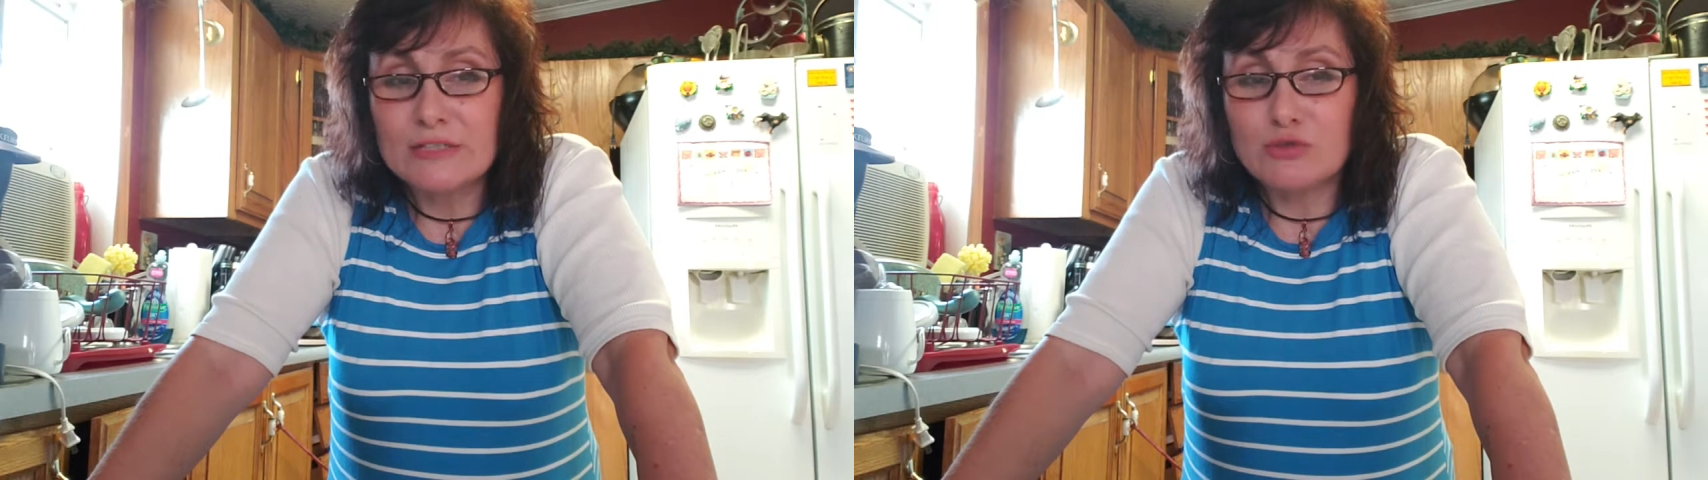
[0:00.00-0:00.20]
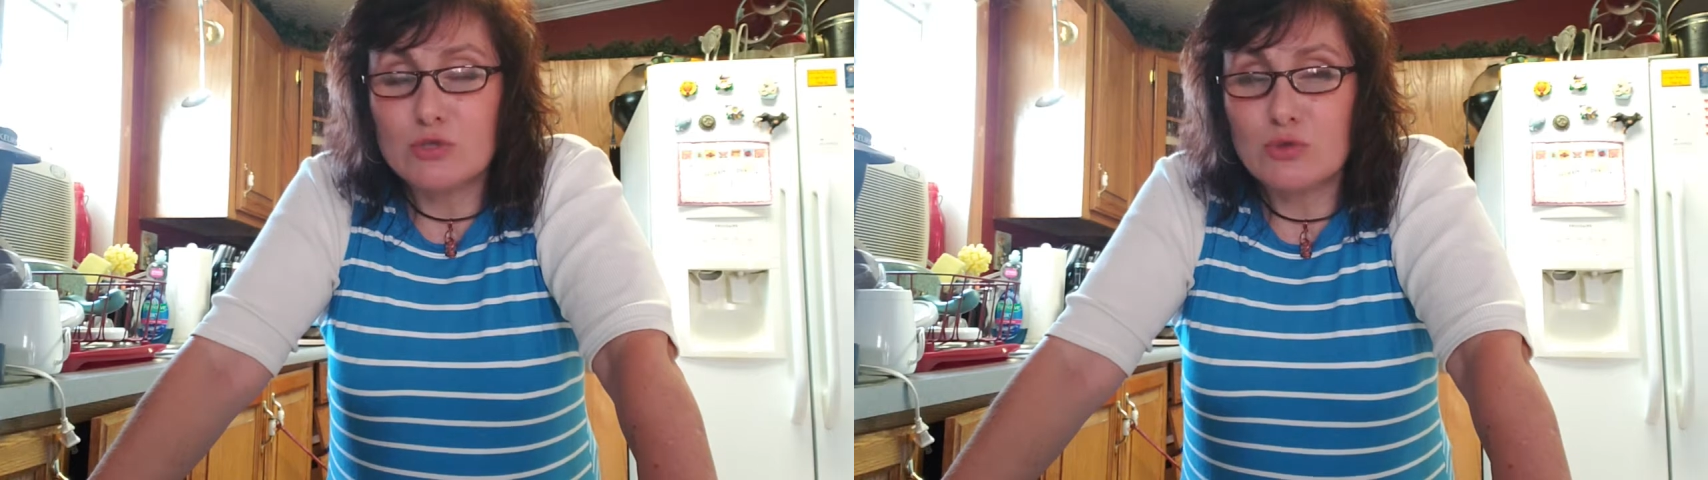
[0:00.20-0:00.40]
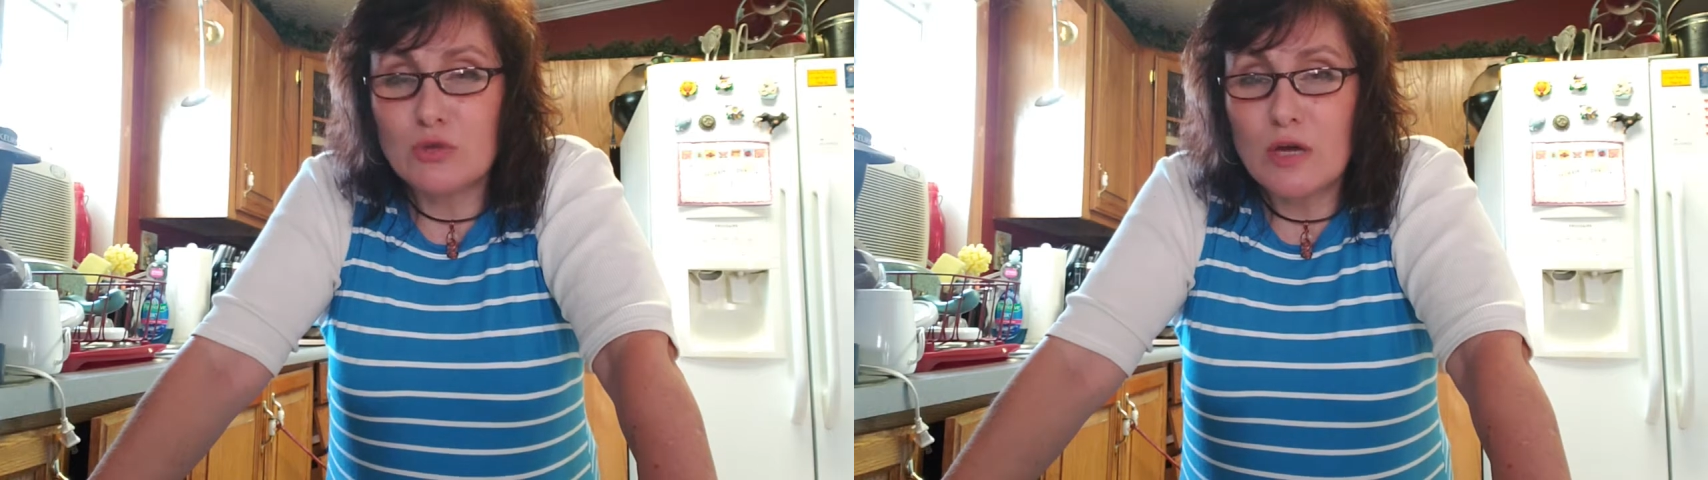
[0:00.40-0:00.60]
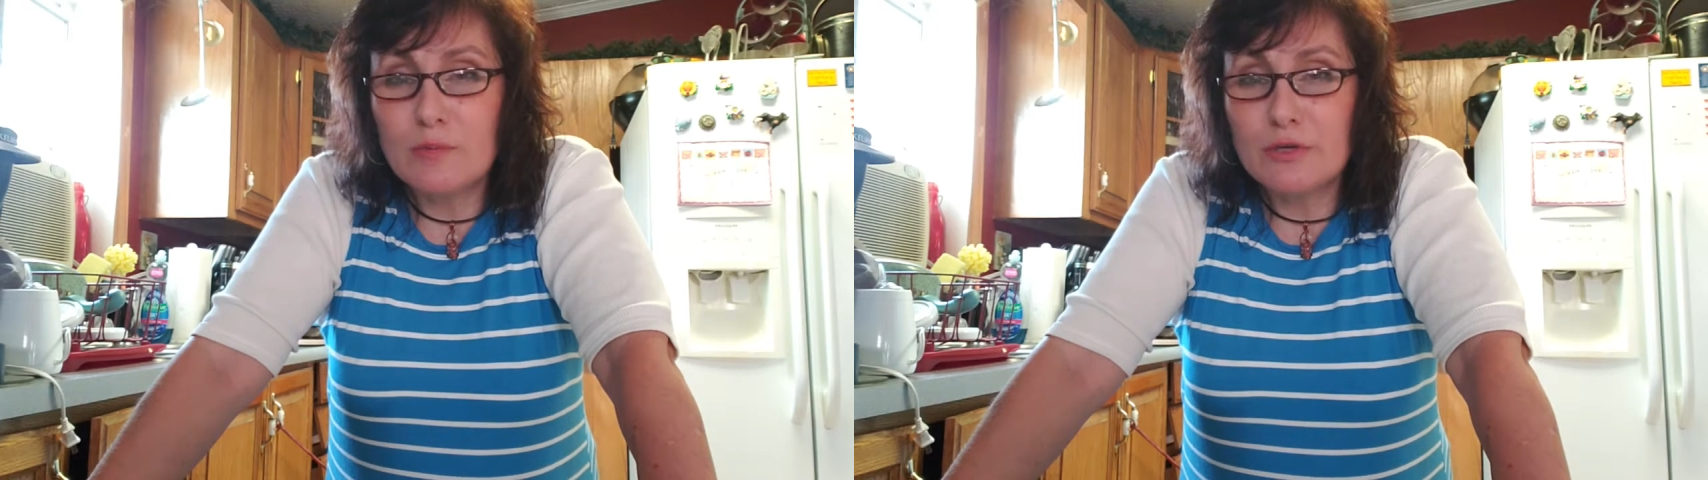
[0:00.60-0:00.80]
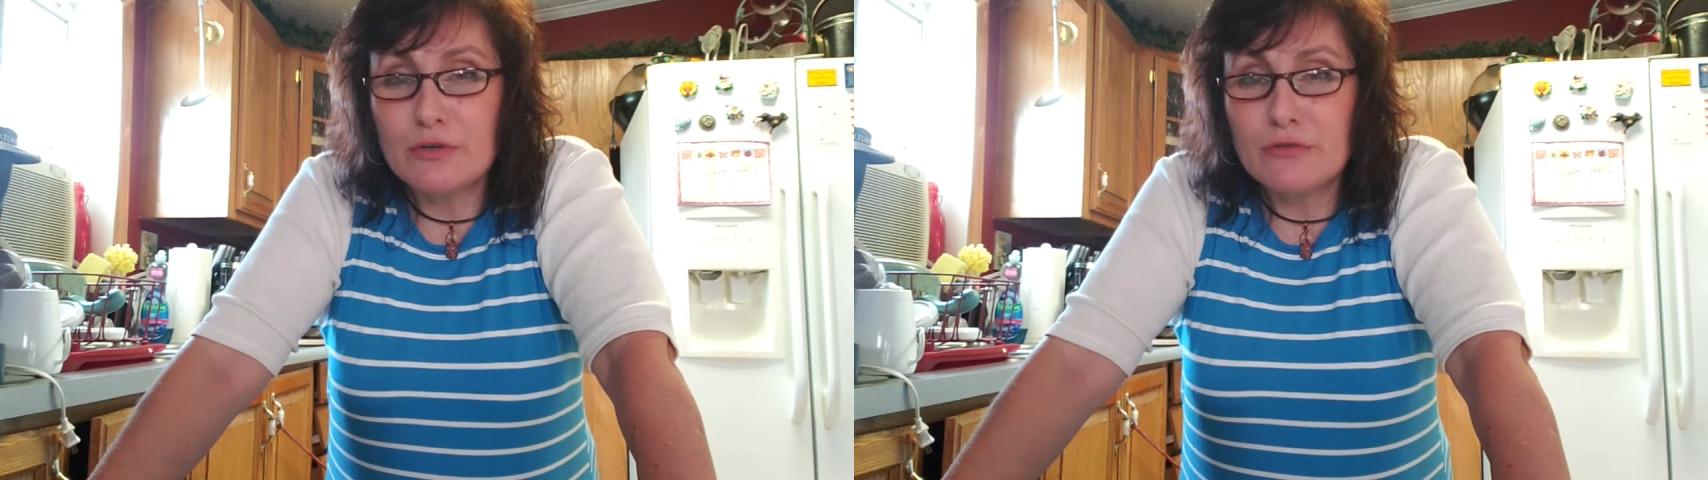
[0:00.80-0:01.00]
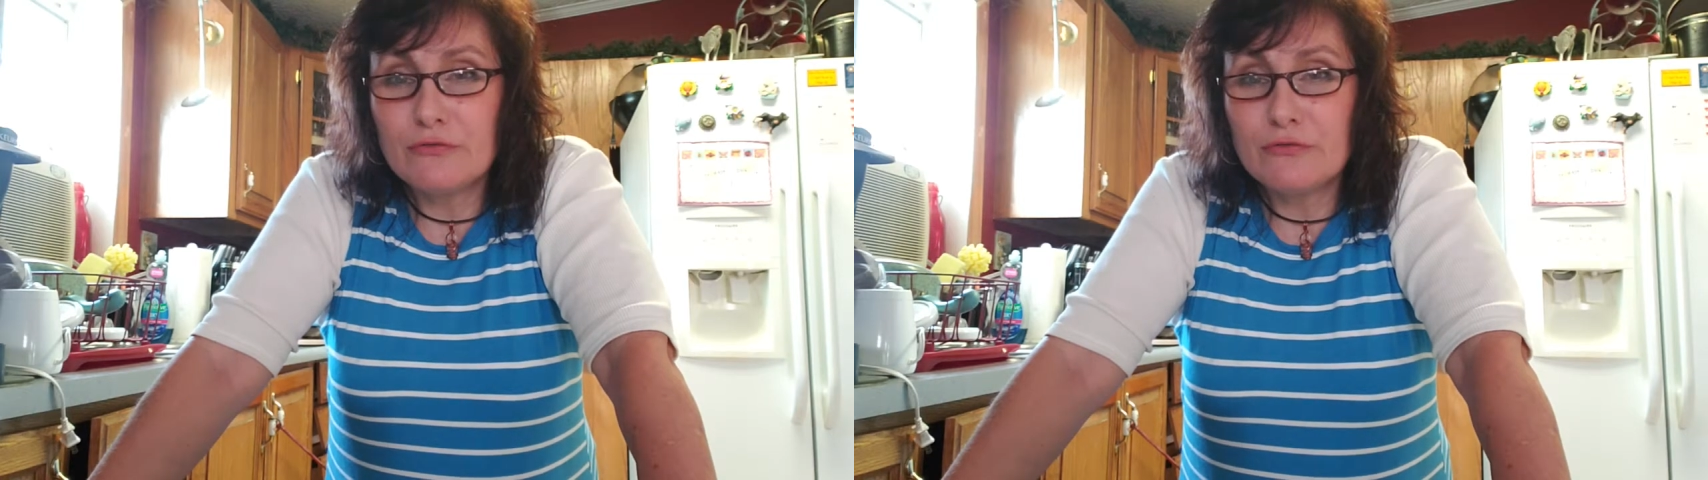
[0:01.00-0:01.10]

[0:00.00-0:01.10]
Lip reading: do cucumber